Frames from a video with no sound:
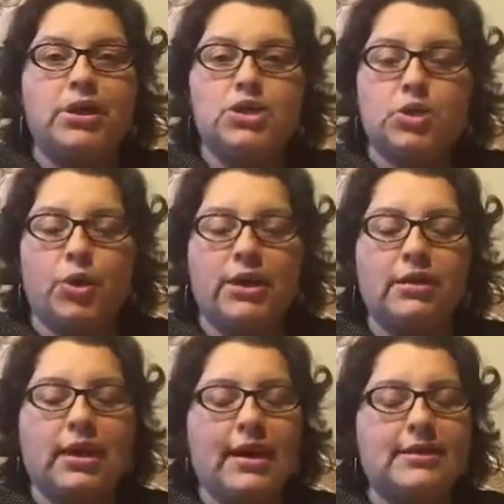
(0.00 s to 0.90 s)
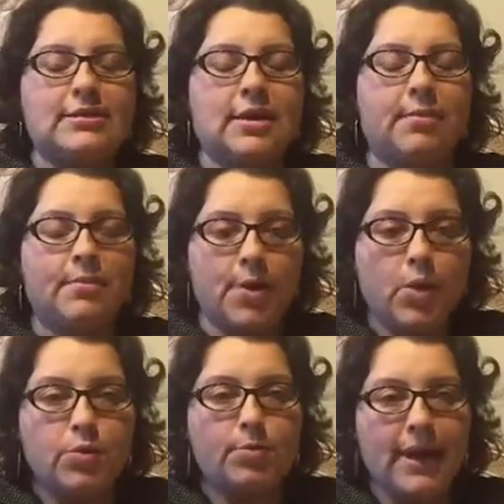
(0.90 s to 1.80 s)
joint and
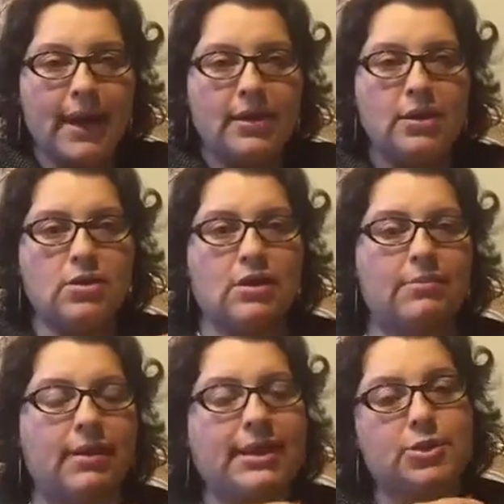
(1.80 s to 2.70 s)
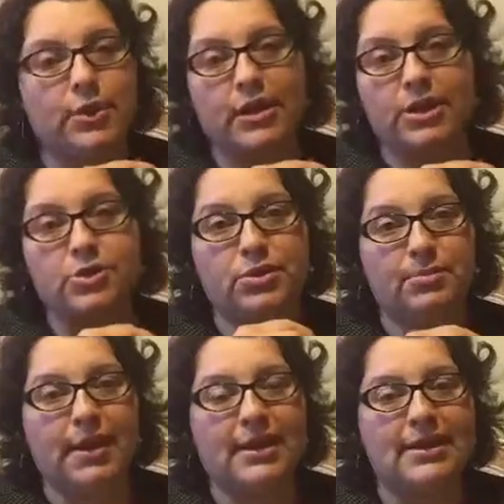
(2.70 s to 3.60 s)
bone pain, you can apply directly to where the
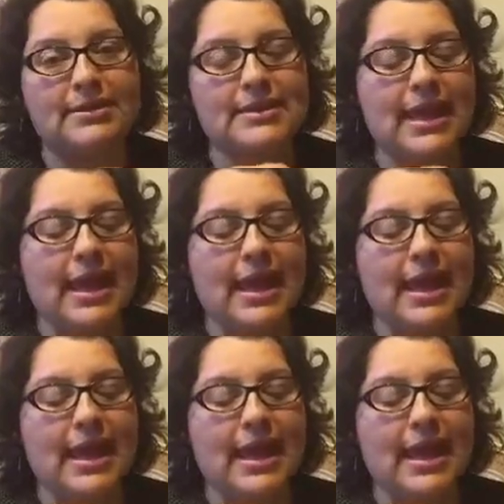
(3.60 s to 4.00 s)
pain is.